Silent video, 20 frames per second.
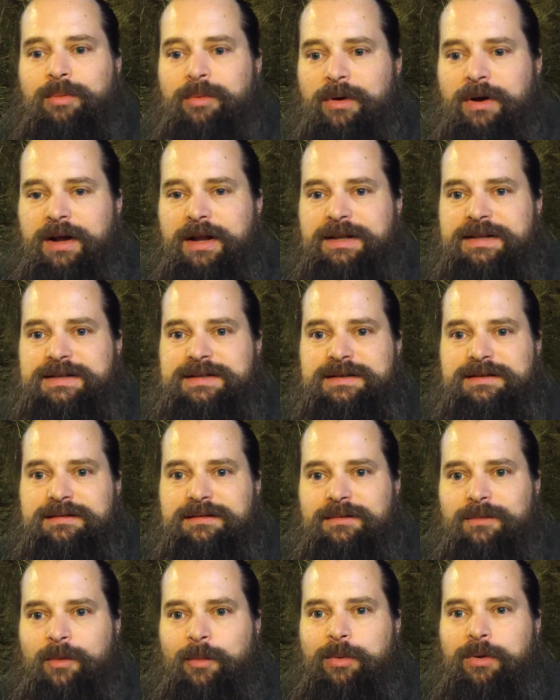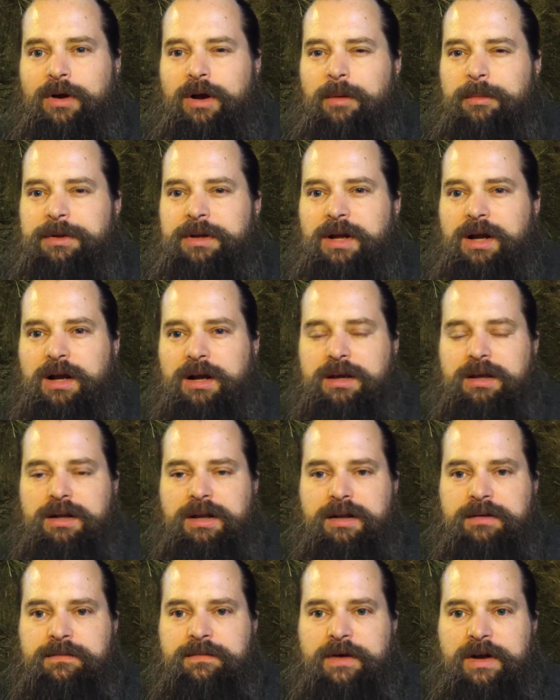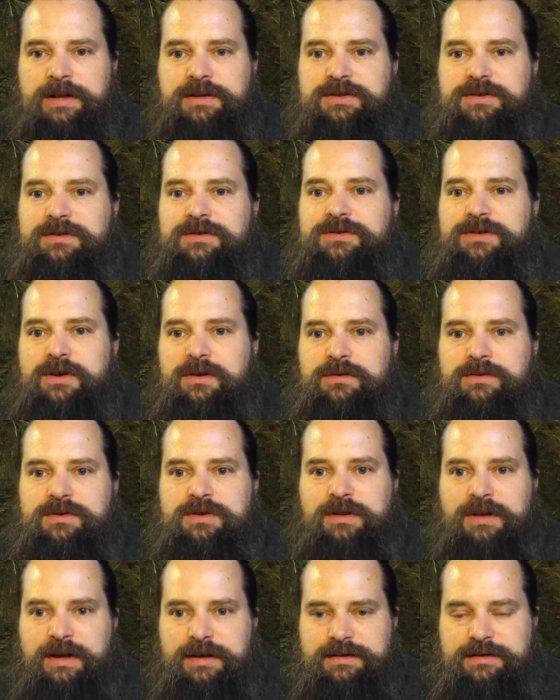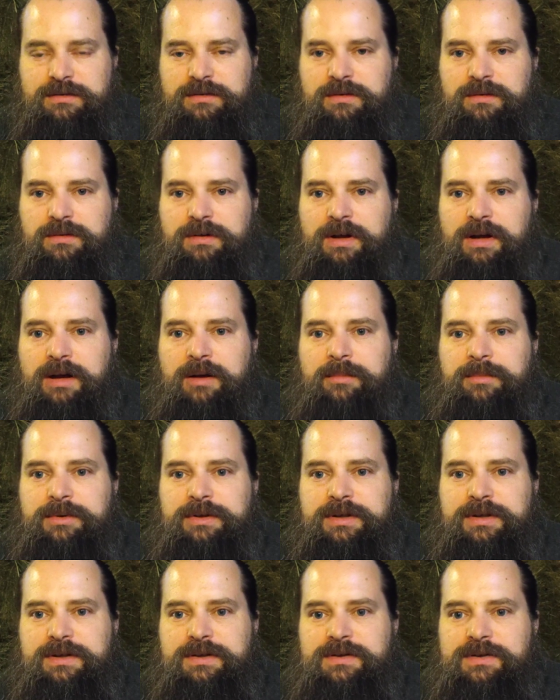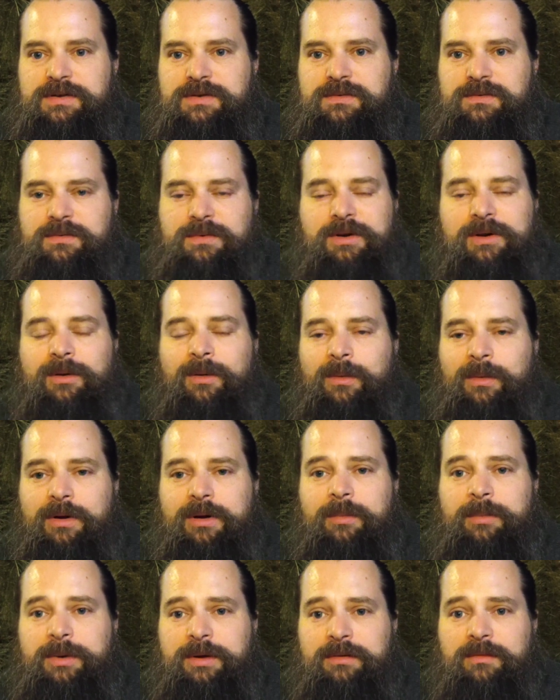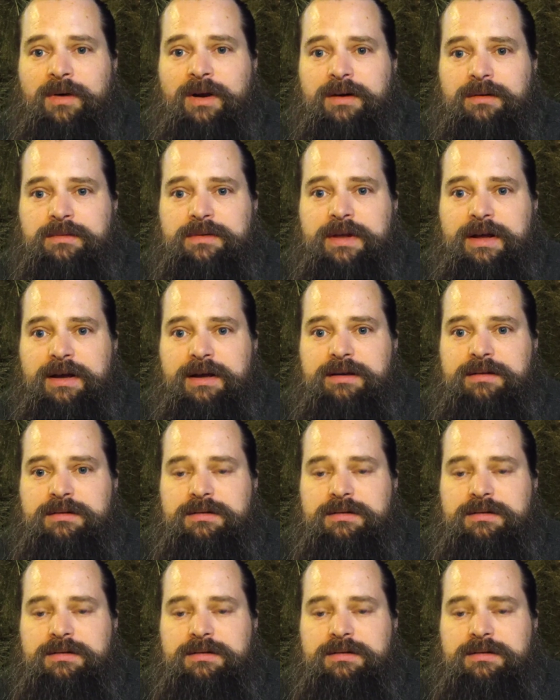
but we're probably not going to invite you to socialize a whole lot because we don't want to be around that.